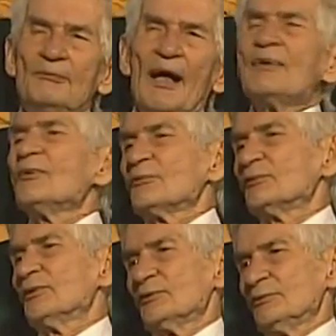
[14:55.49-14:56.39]
I don't
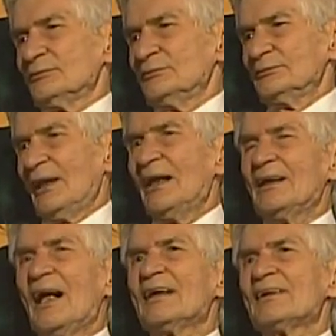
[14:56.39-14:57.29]
know.
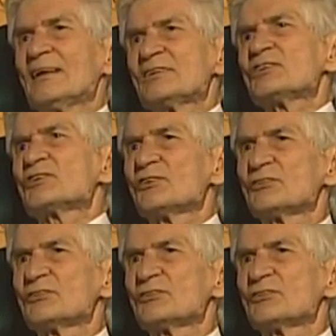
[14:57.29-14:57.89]
I just don't...